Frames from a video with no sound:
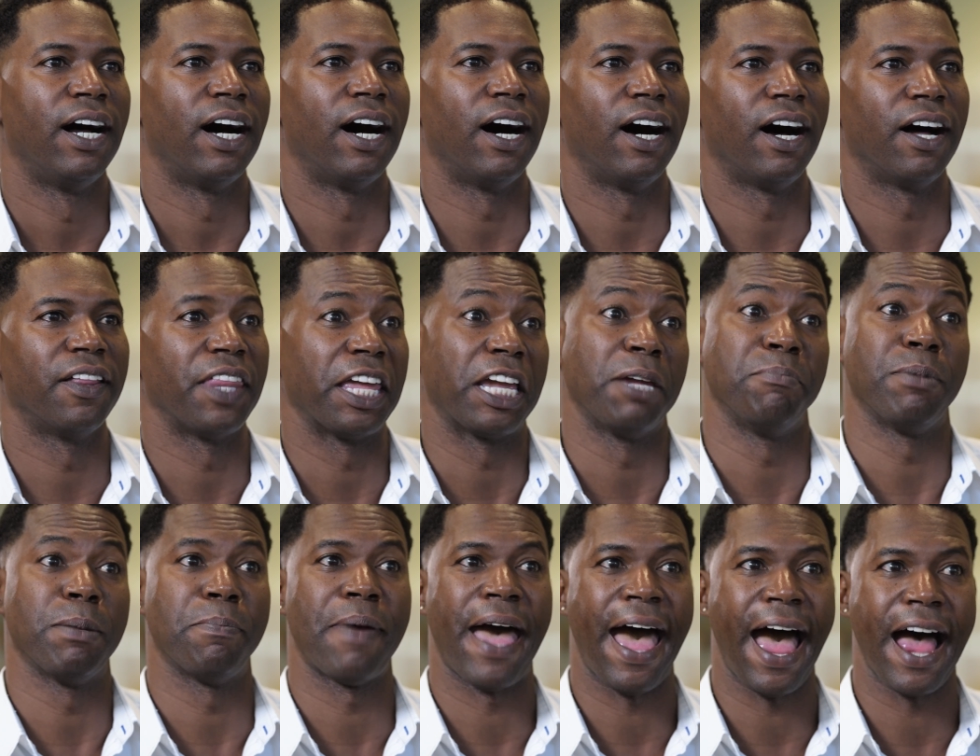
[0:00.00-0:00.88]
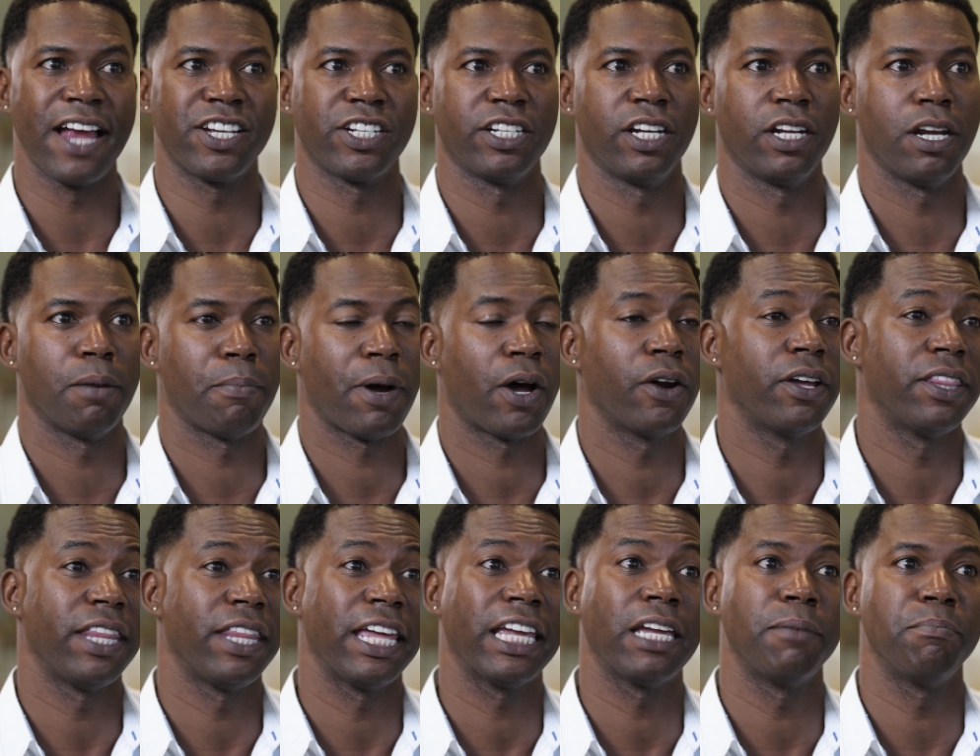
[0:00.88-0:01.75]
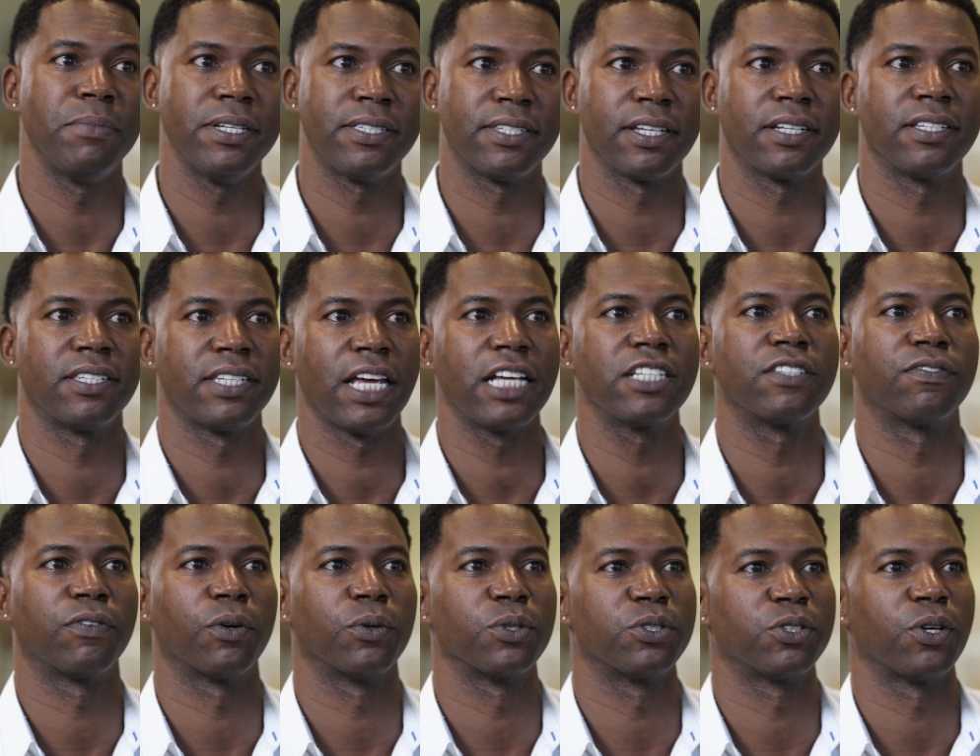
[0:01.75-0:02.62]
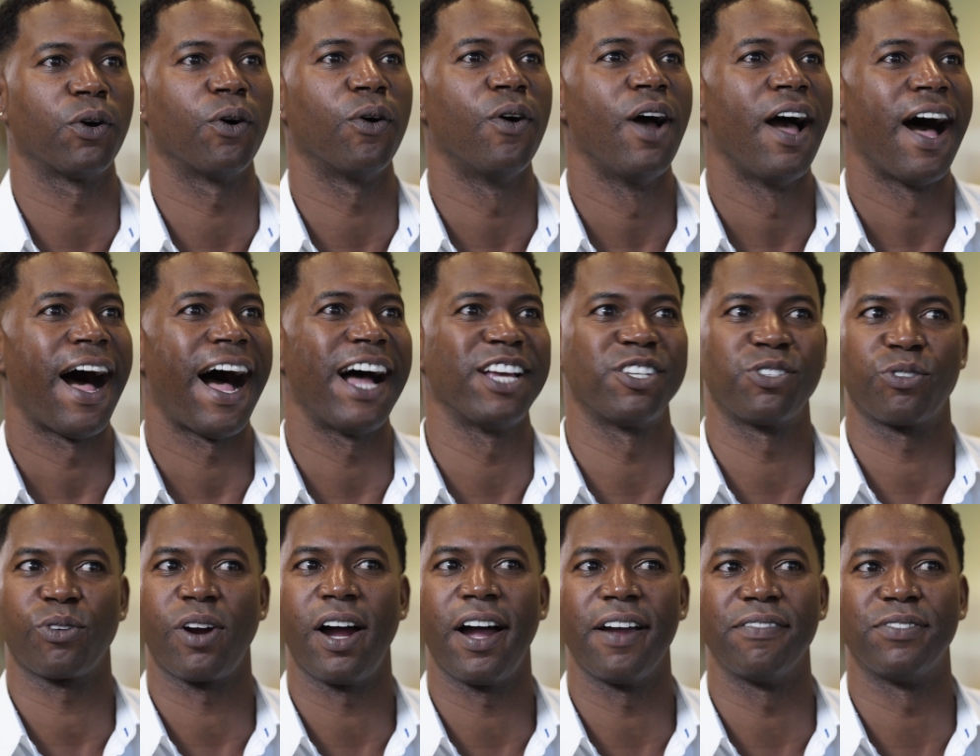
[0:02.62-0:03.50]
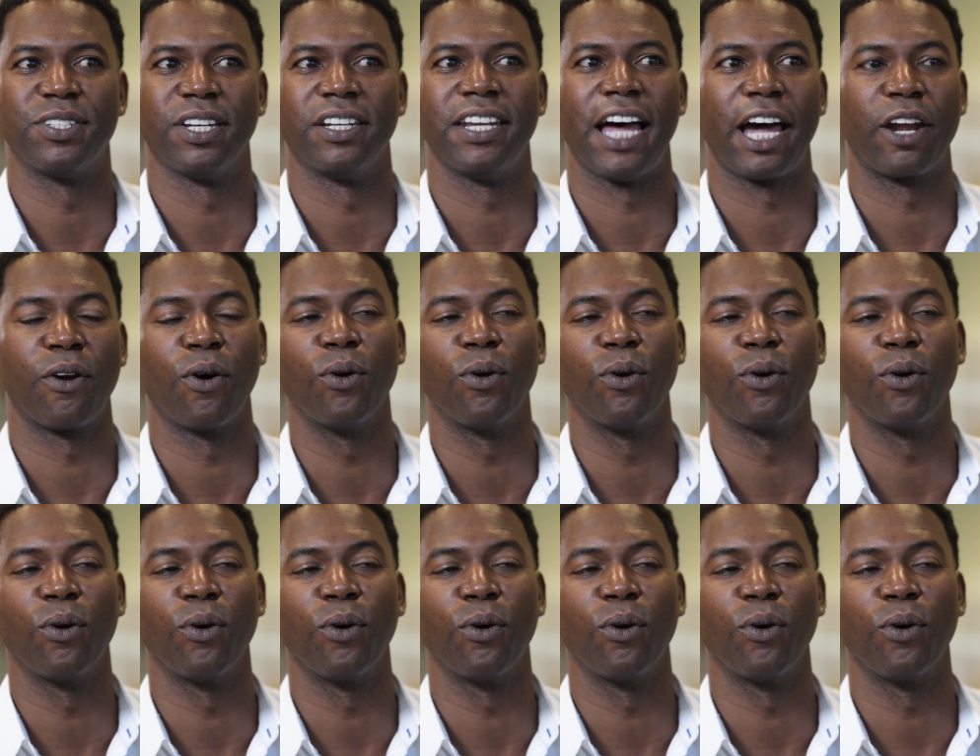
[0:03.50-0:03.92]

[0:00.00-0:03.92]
Uh, they can be passionate about it and they can be successful. So I strive to not